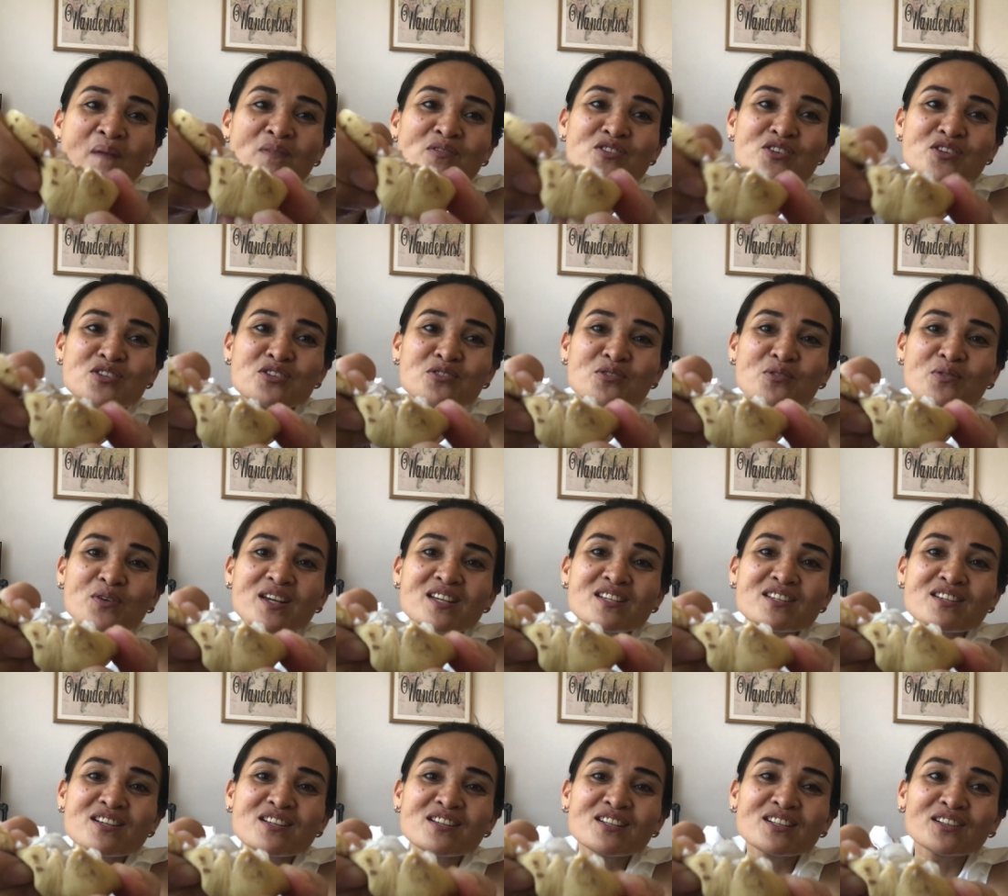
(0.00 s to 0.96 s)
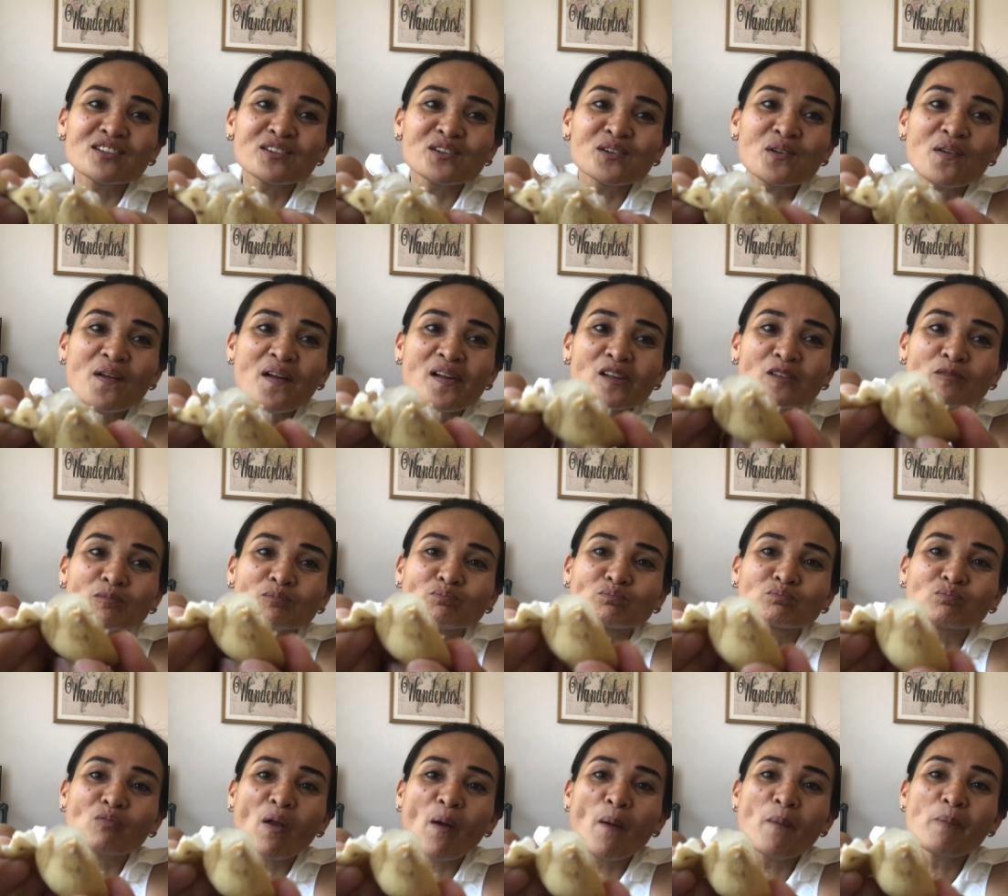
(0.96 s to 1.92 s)
just squeeze a little one.
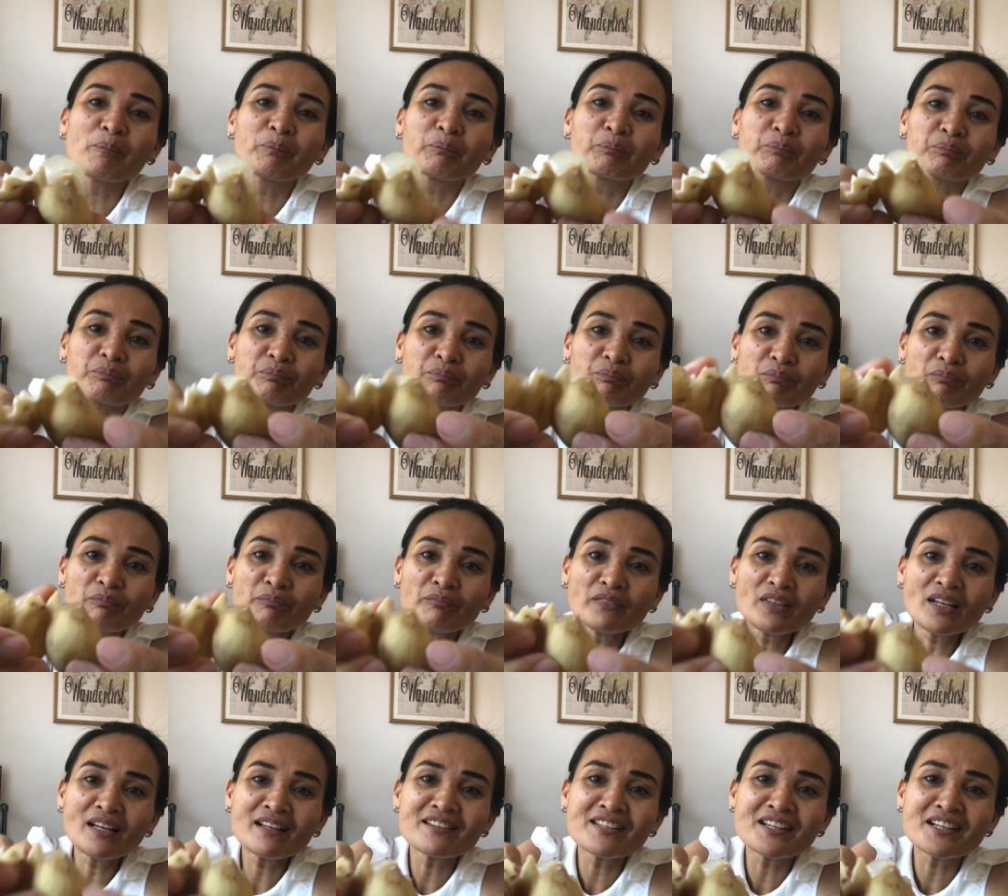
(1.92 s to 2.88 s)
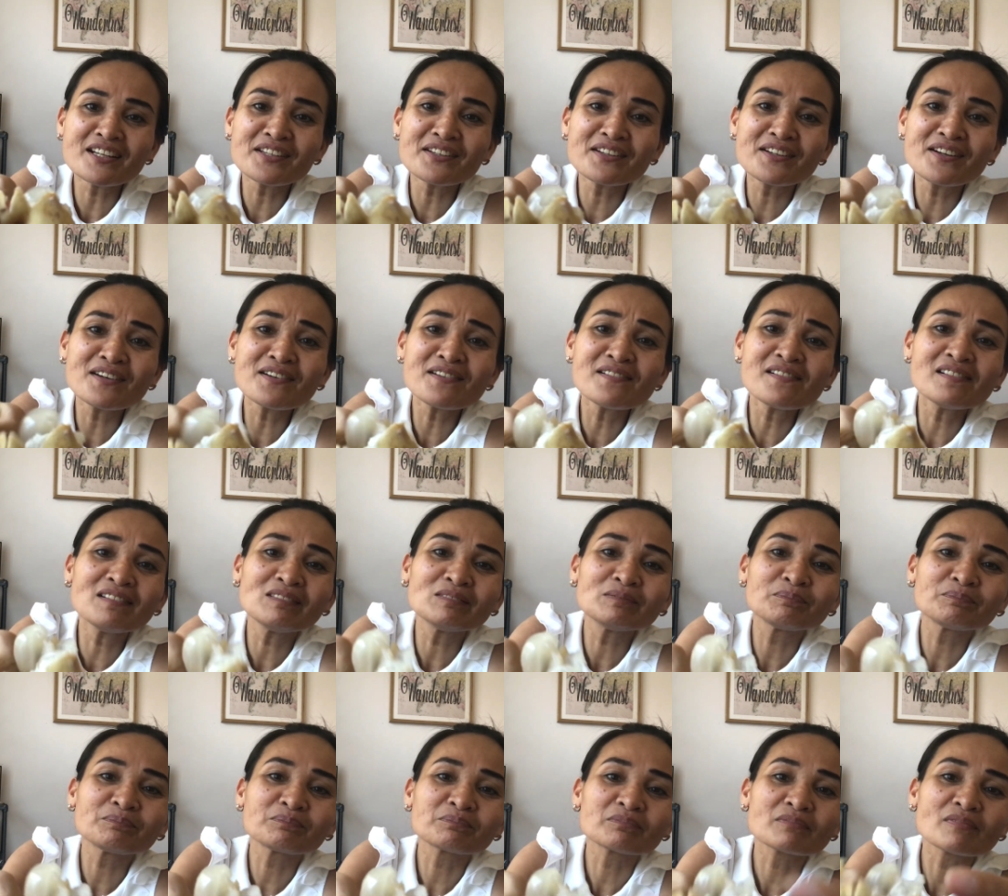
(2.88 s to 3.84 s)
There you go.
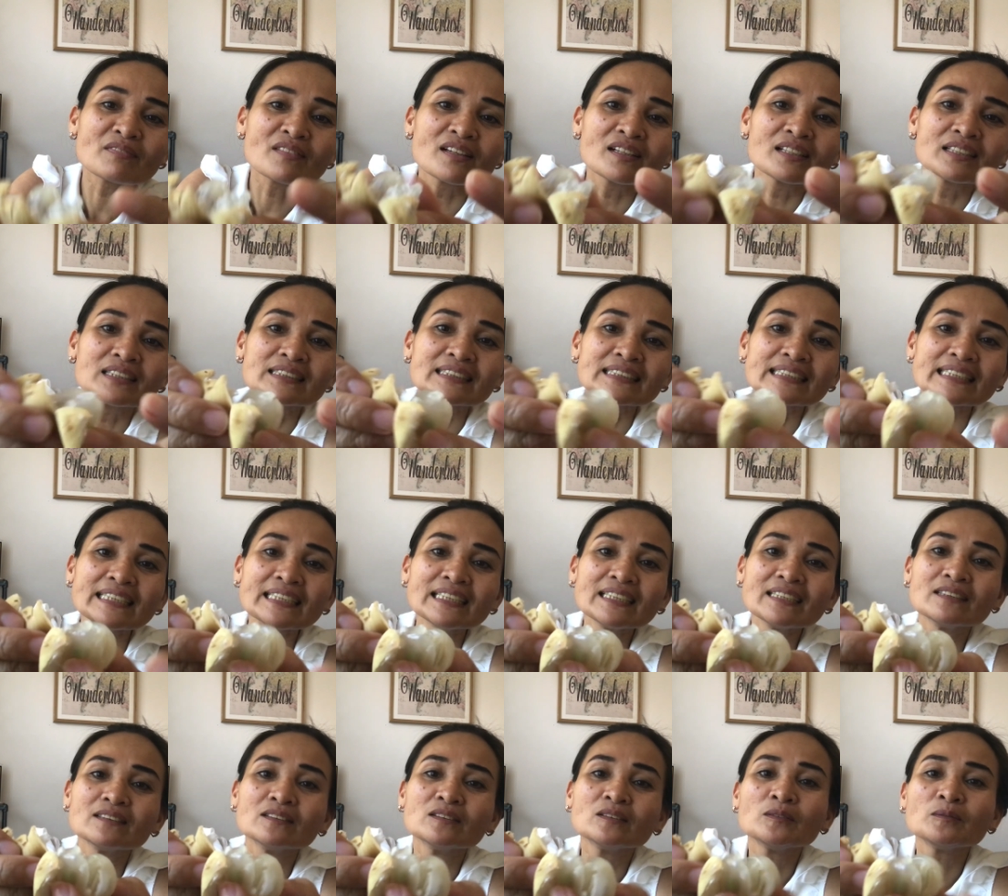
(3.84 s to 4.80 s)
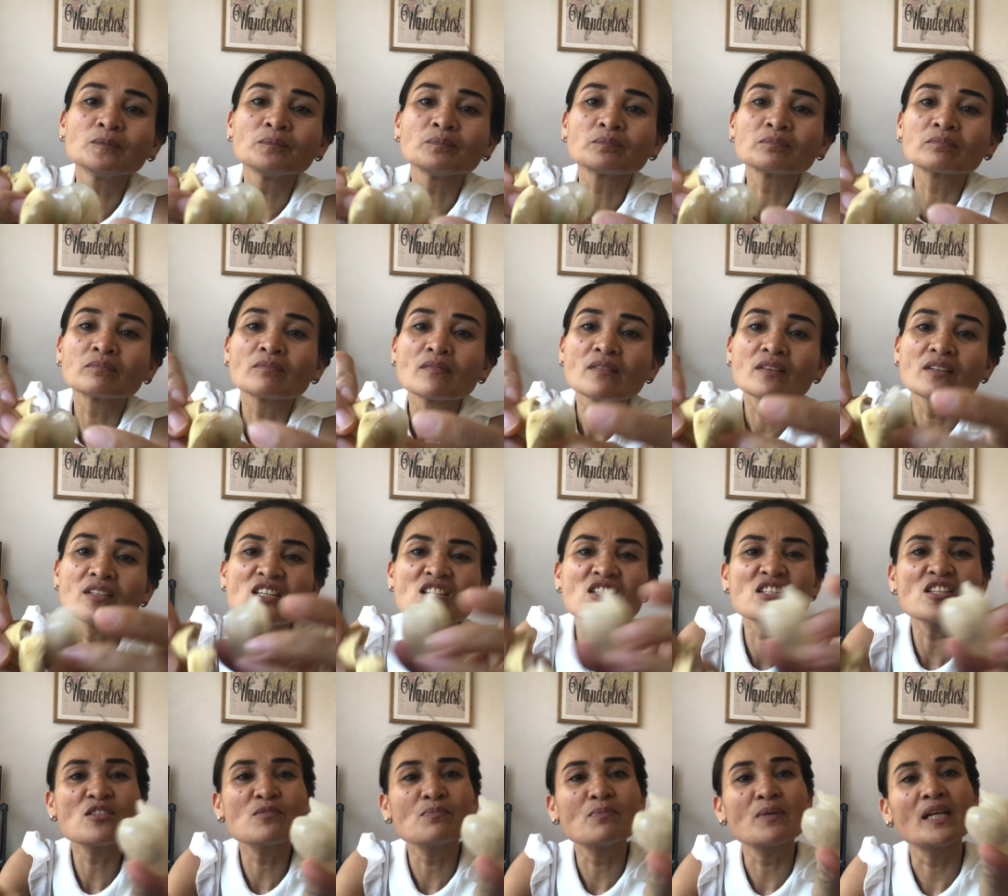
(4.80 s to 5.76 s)
See, this
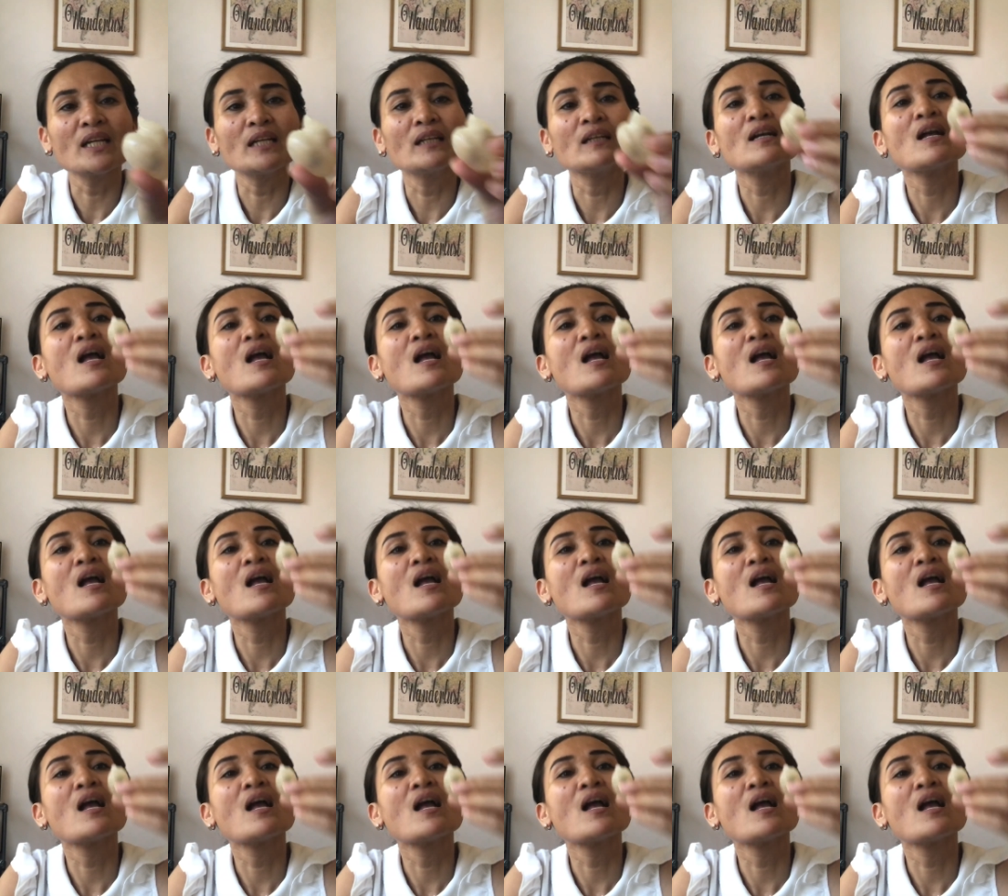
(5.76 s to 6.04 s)
is big.